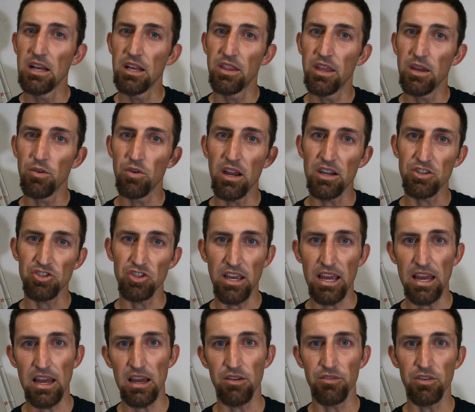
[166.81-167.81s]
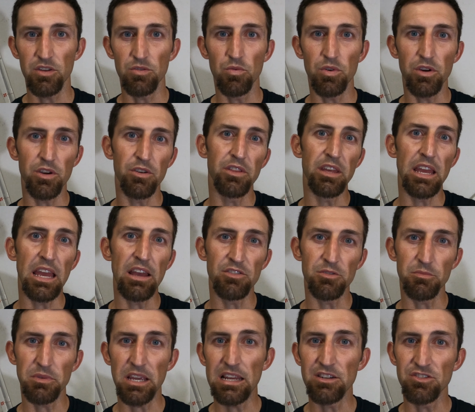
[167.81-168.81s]
They will actually have it where they have
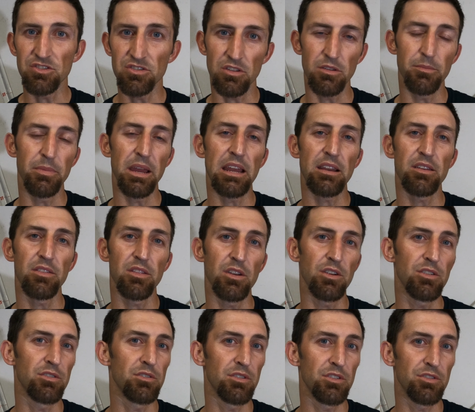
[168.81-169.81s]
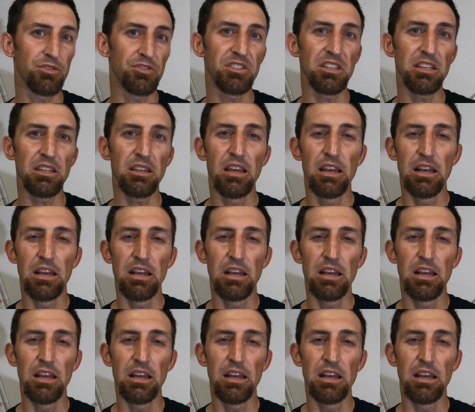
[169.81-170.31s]
some cages on the back of their seat.